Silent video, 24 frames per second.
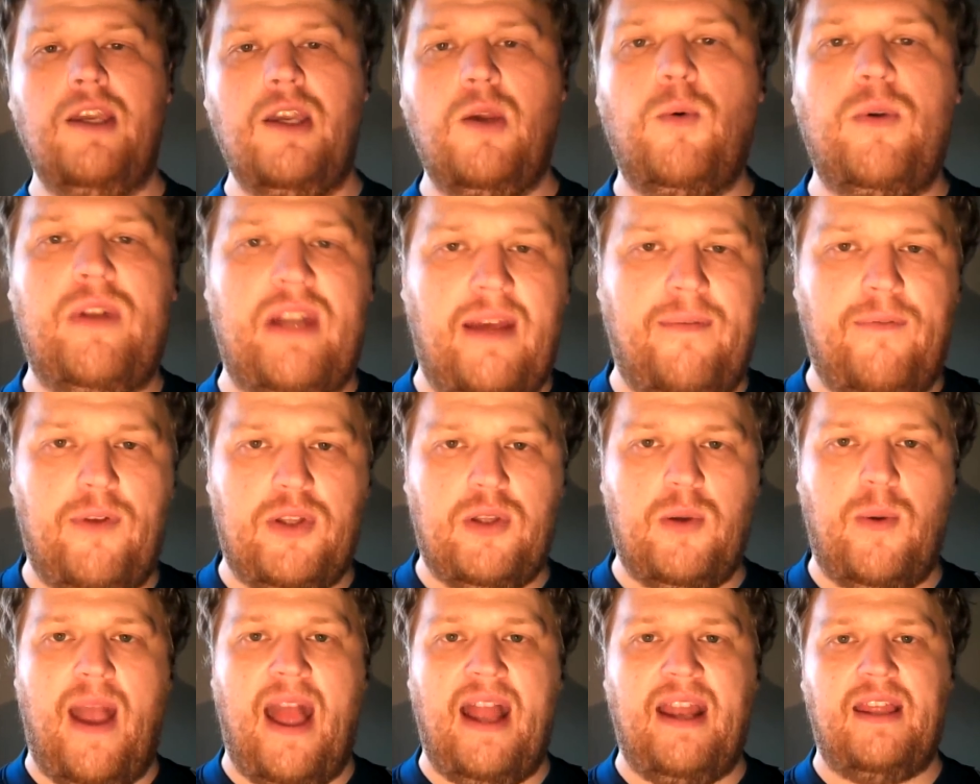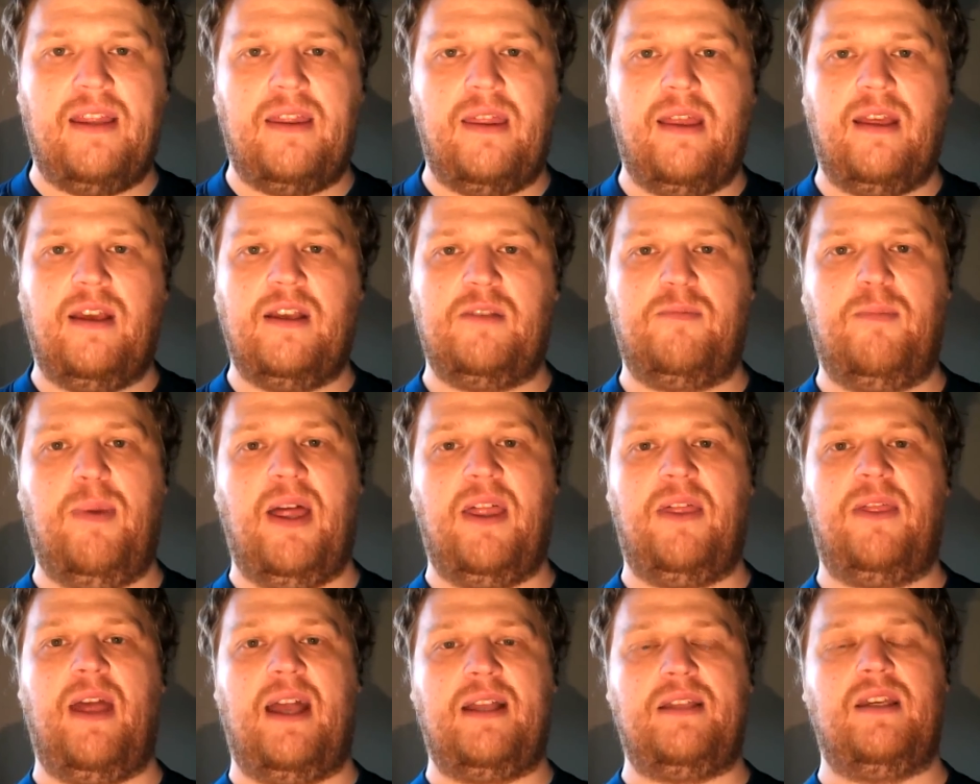You would never do anything as
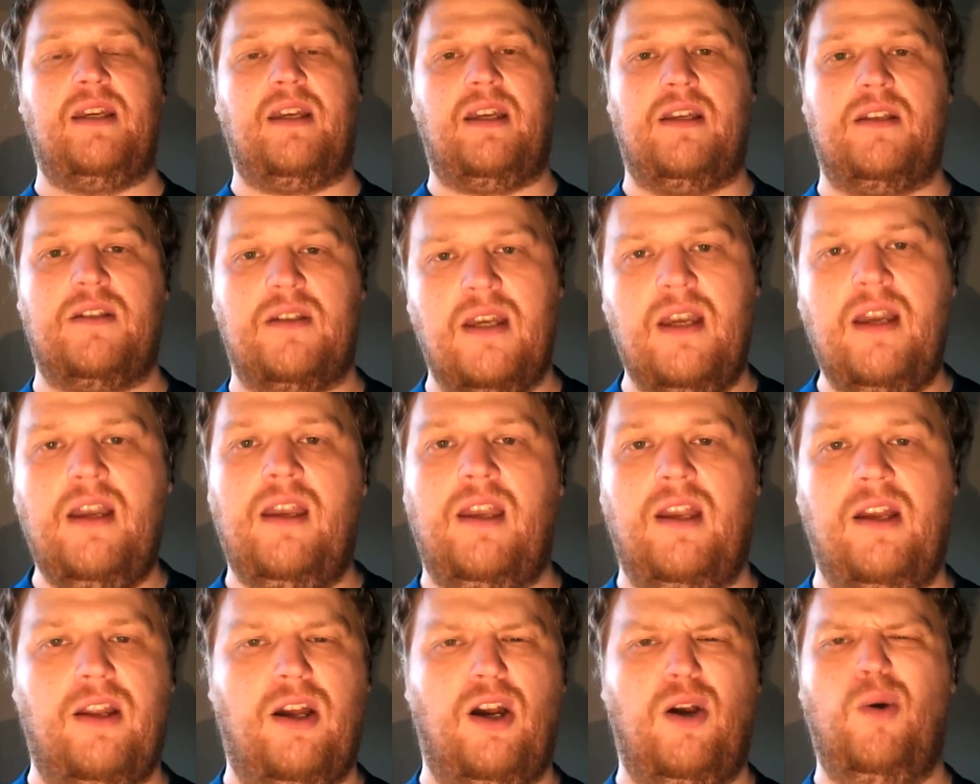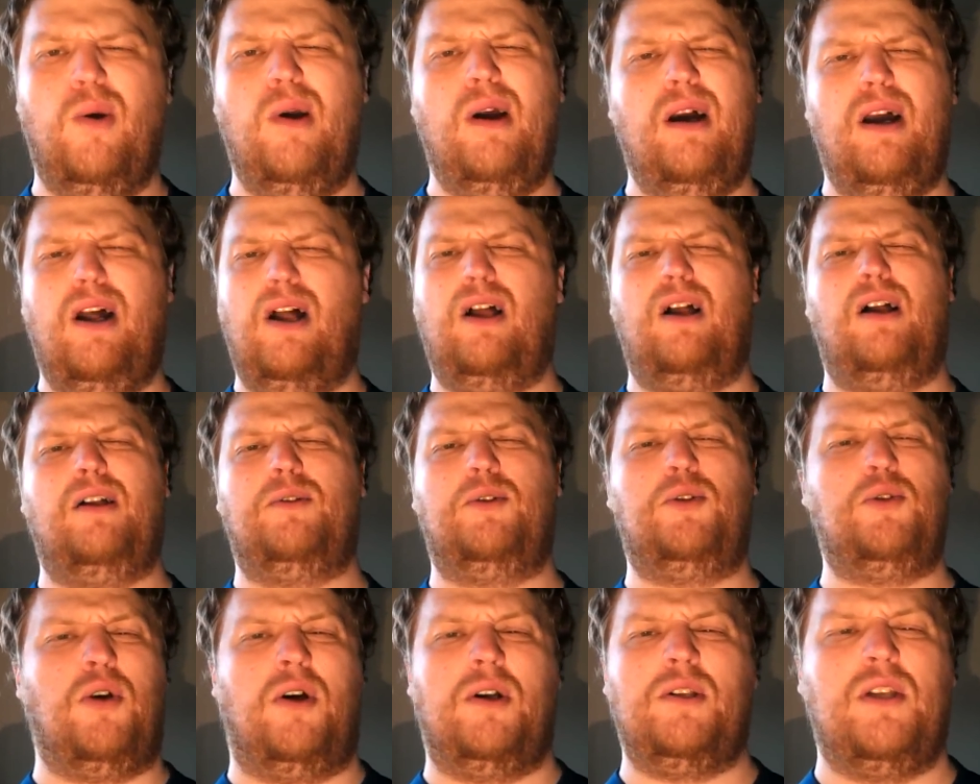pathetic as, you know, uh,
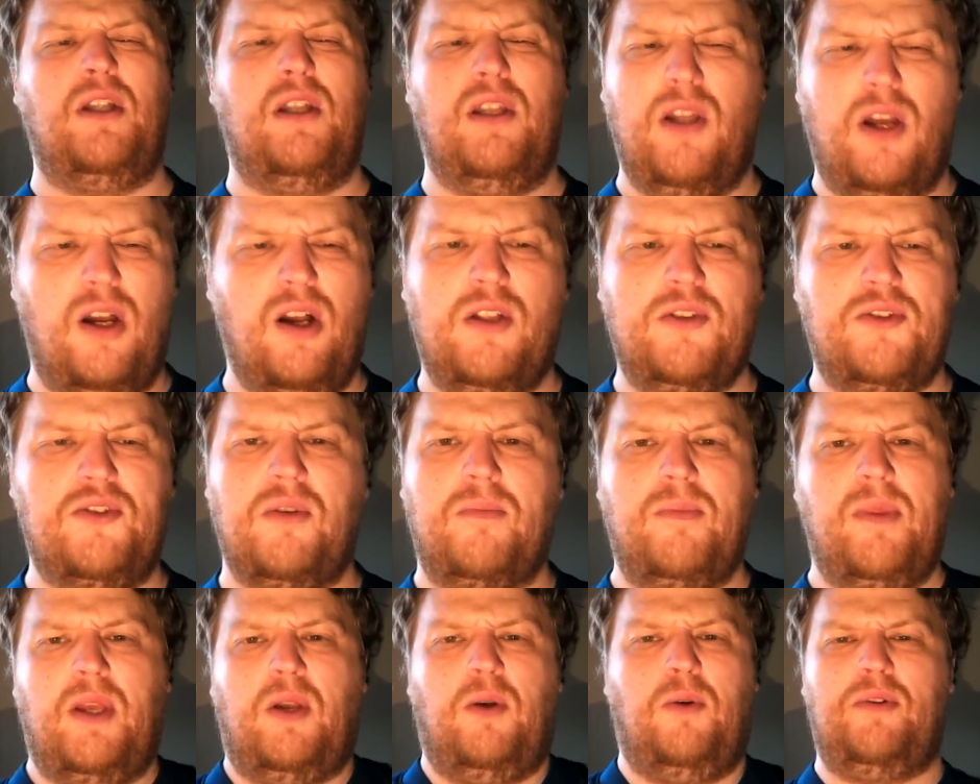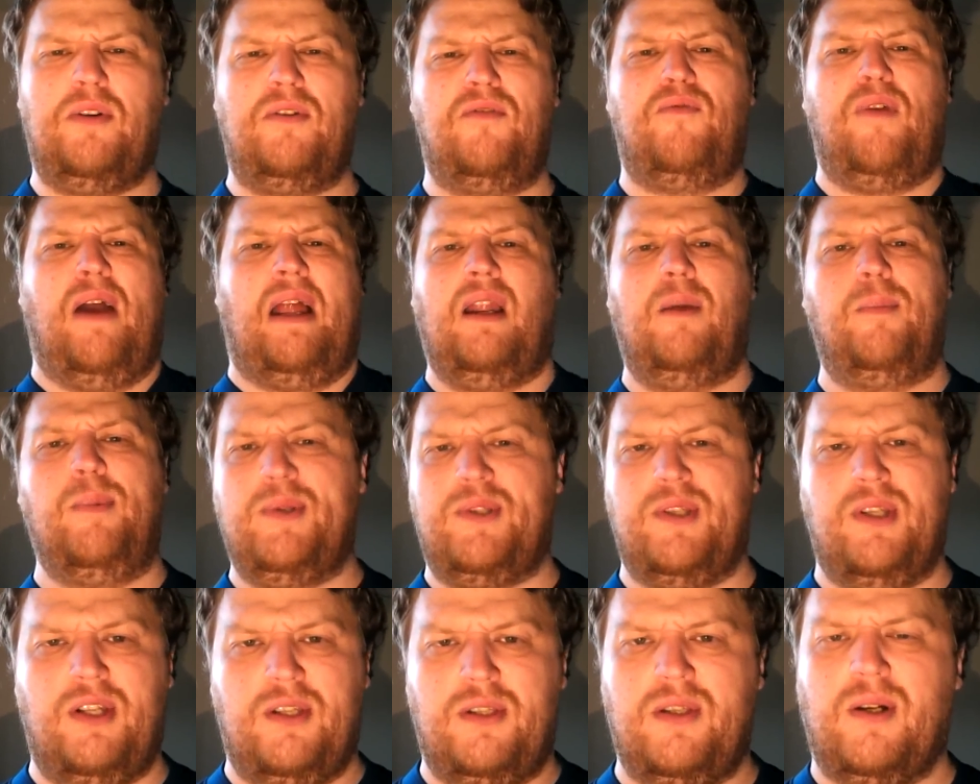trying to learn something or develop
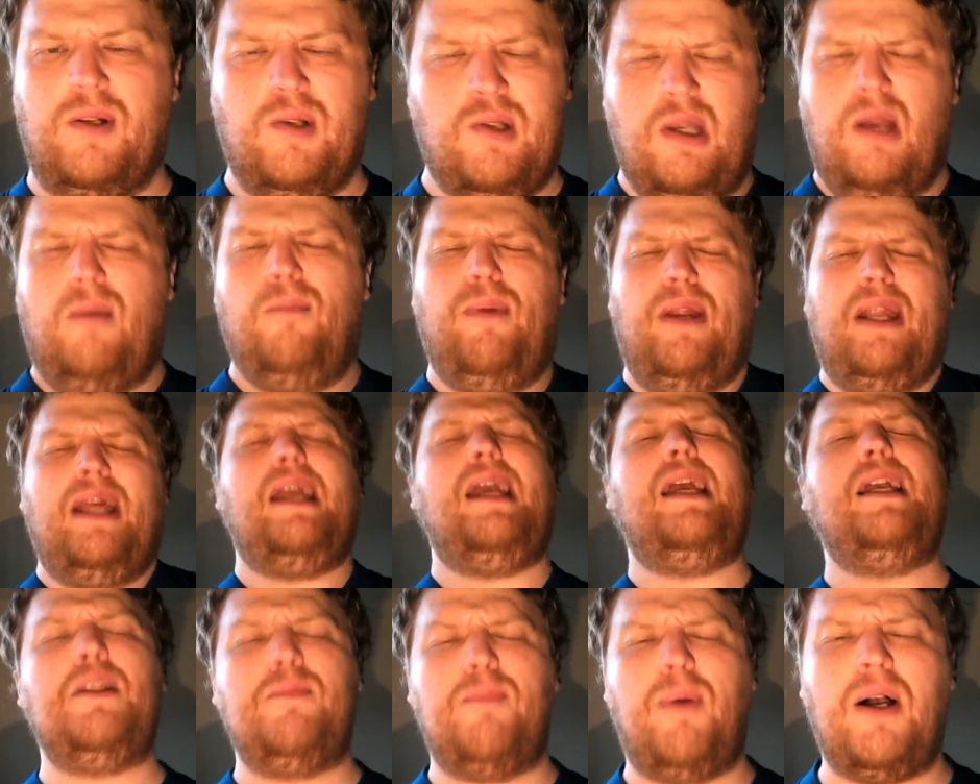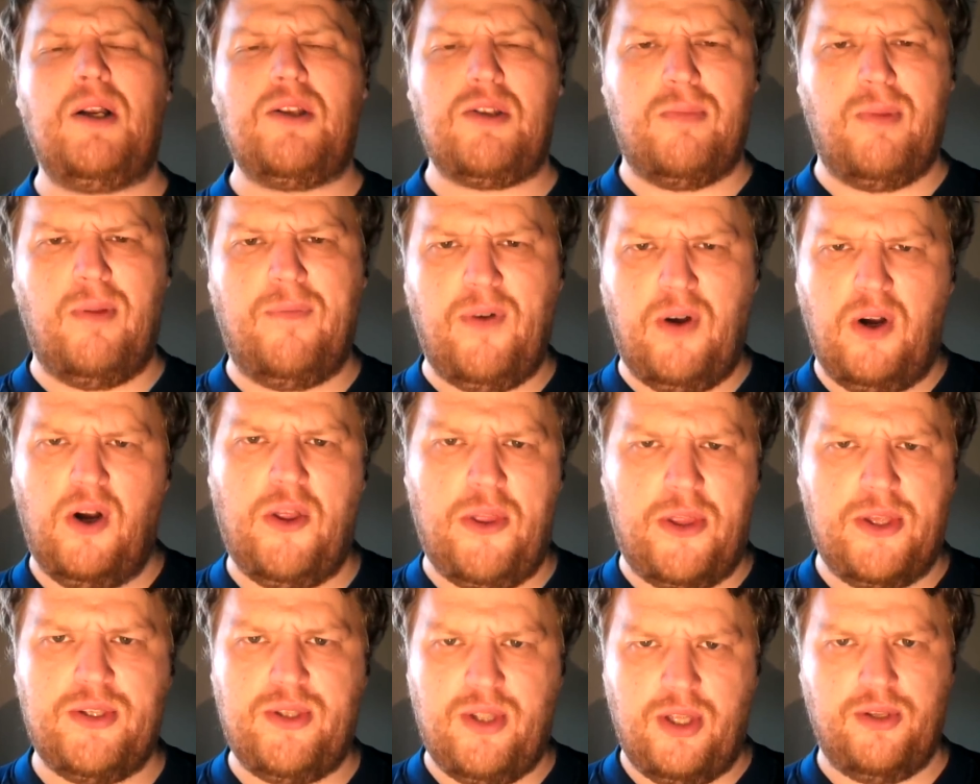as an adult. But it is possible for
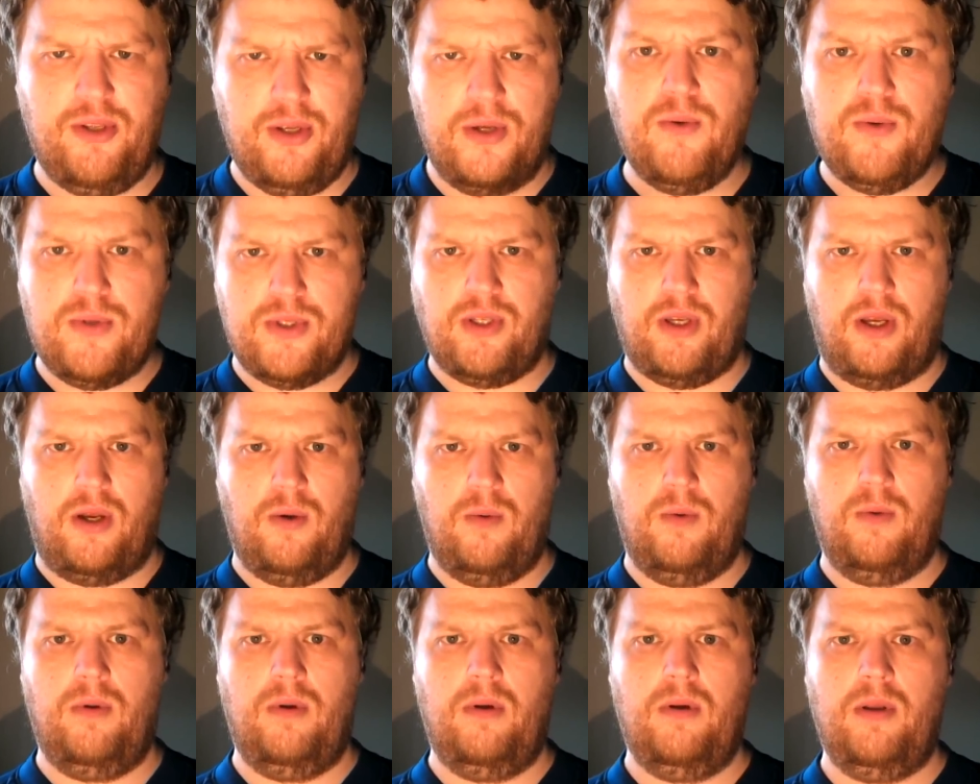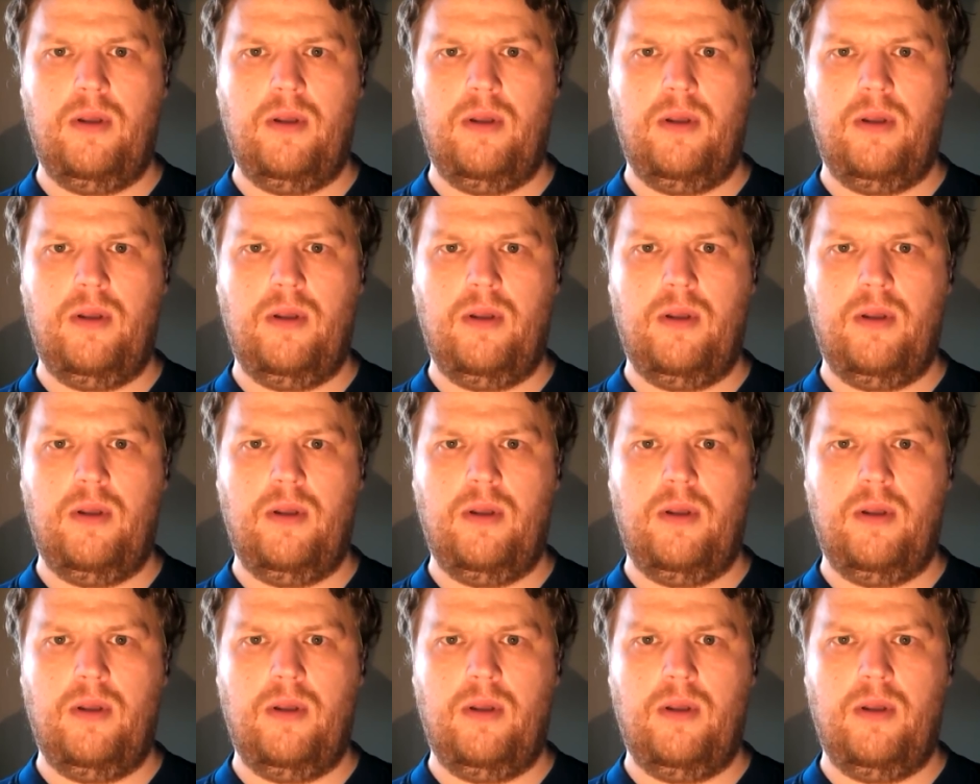others to do so.